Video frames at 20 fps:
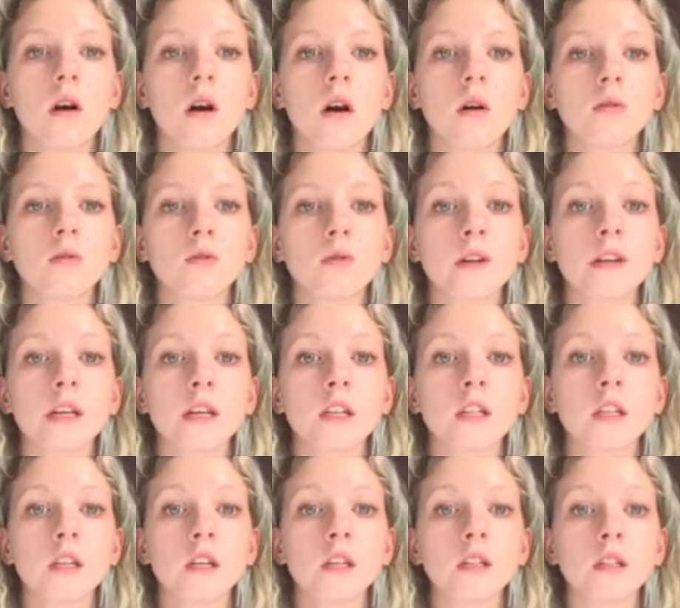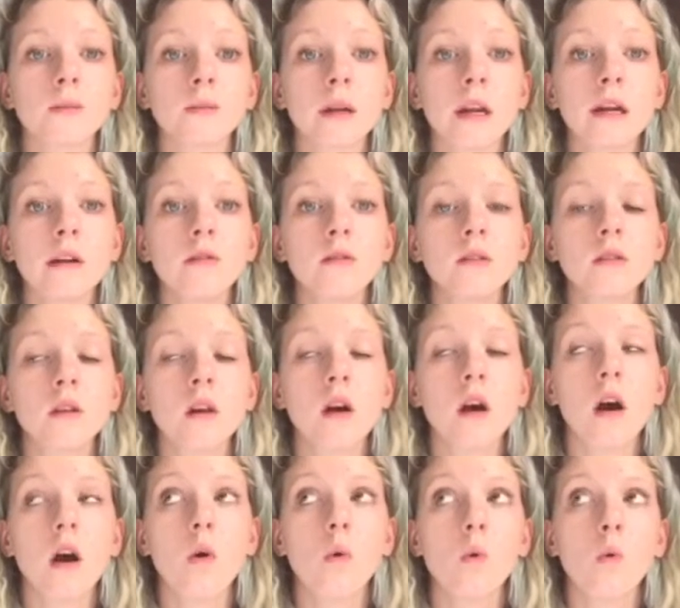I was already under someone else,
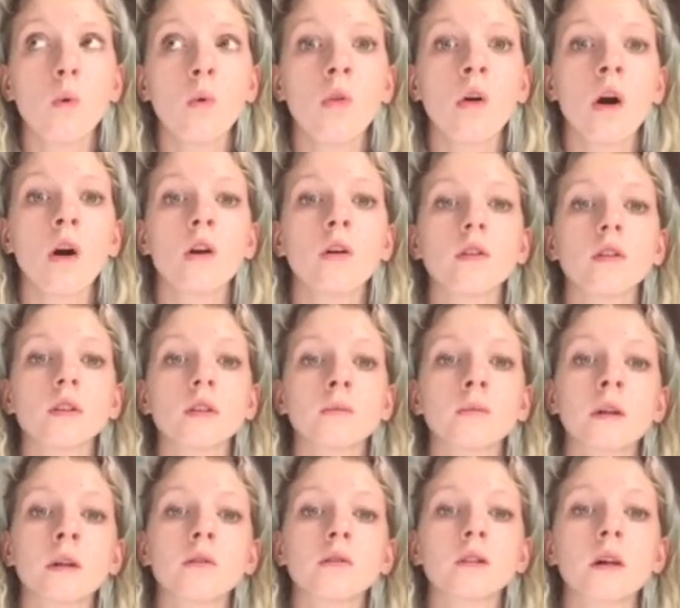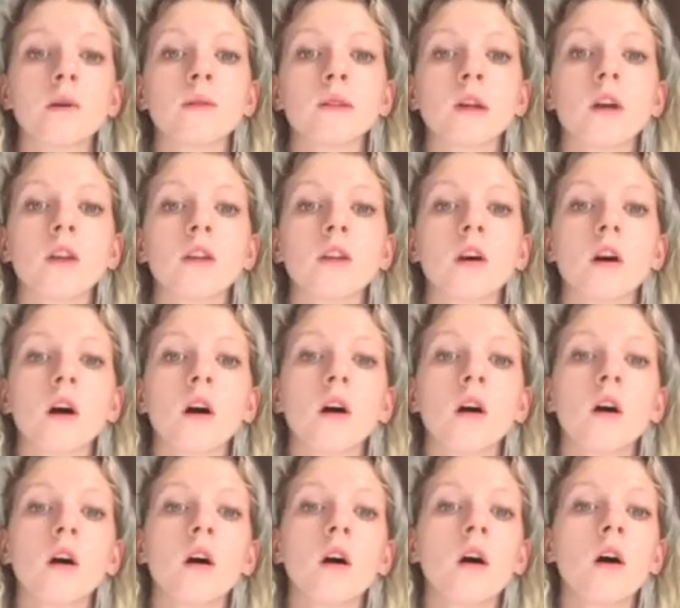although the someone else I was under
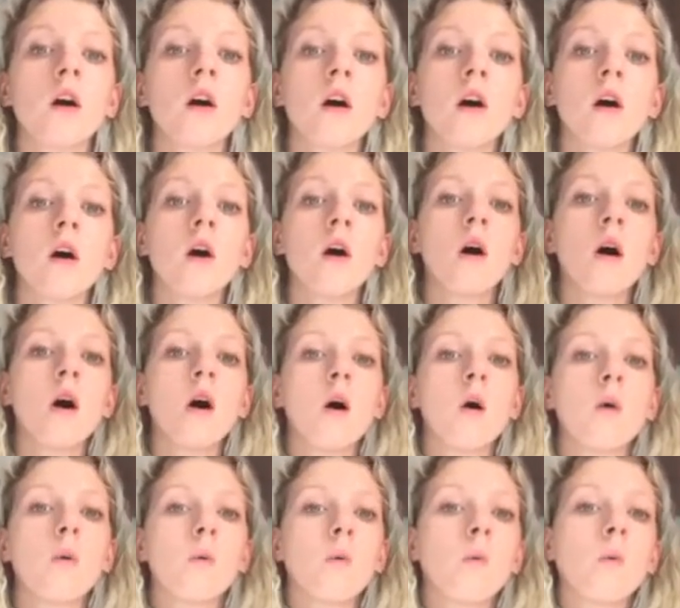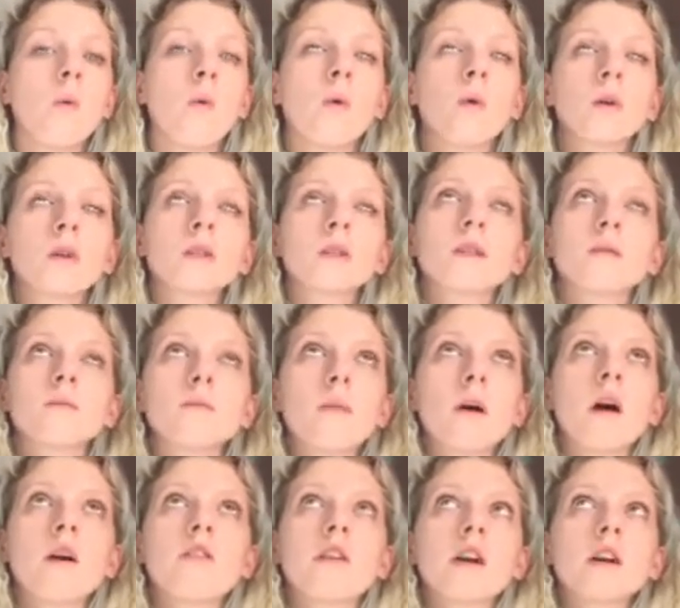wasn't
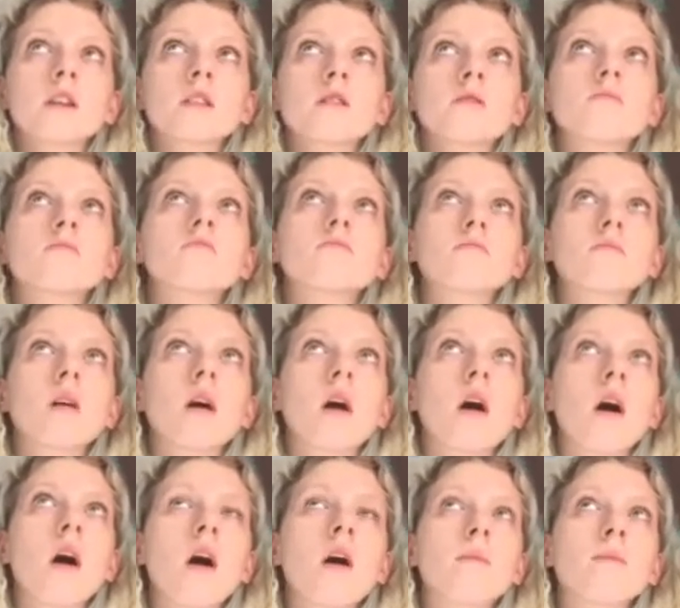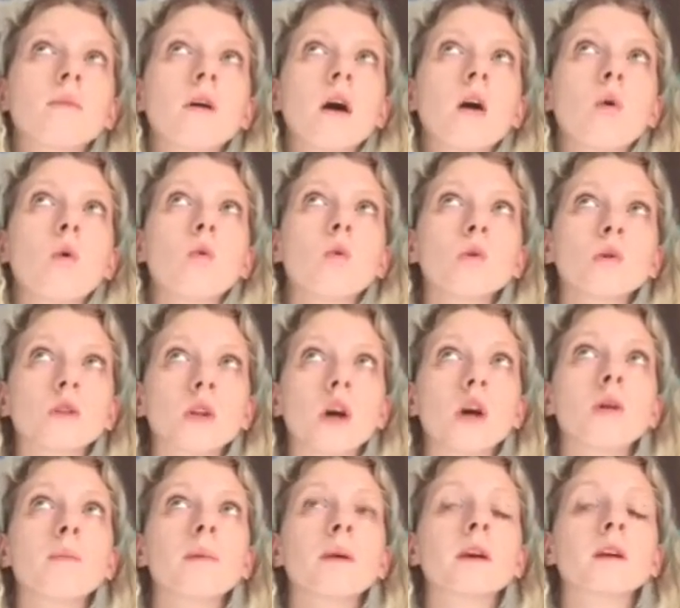perfect.
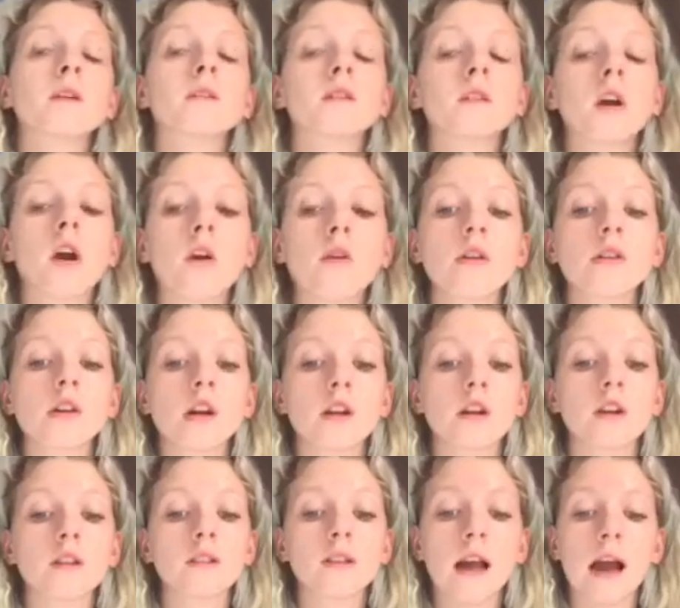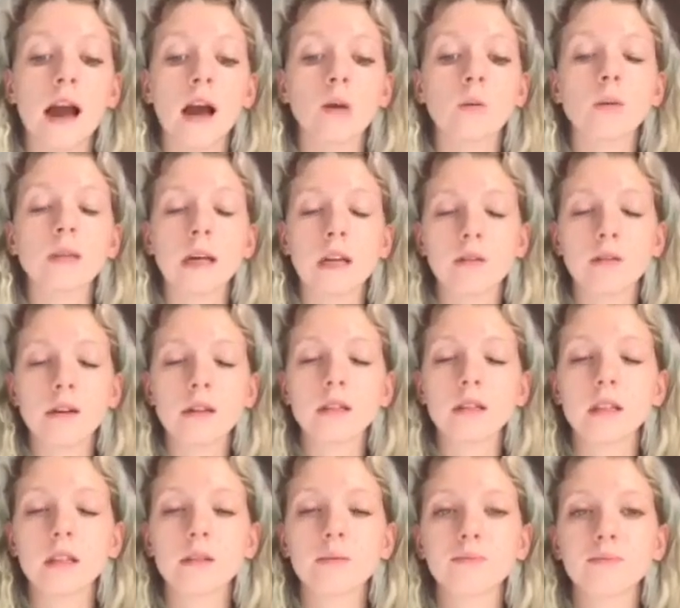Also because the only diagnosis I had was
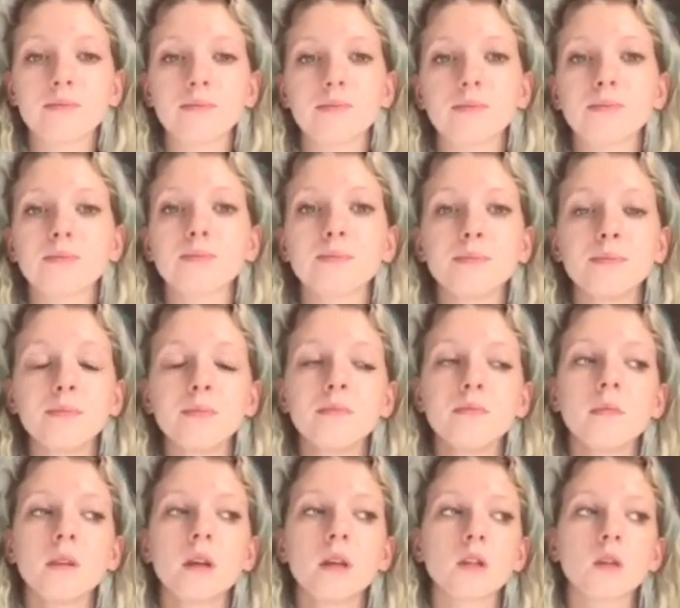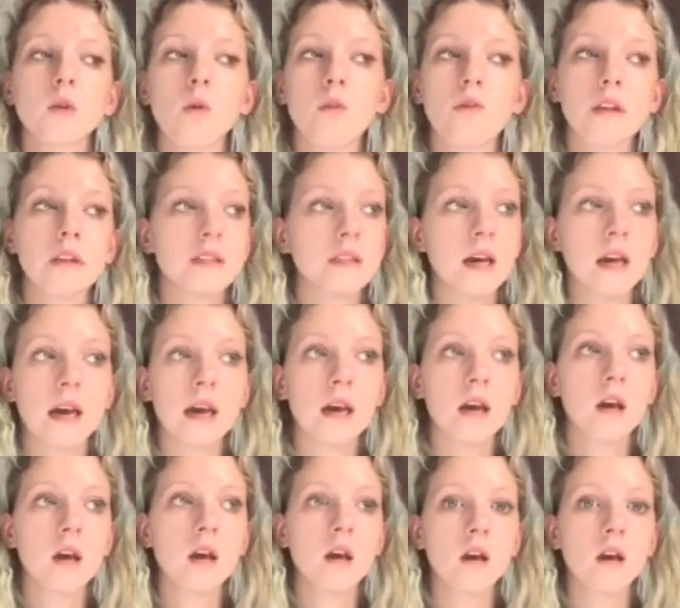anorexia. So obviously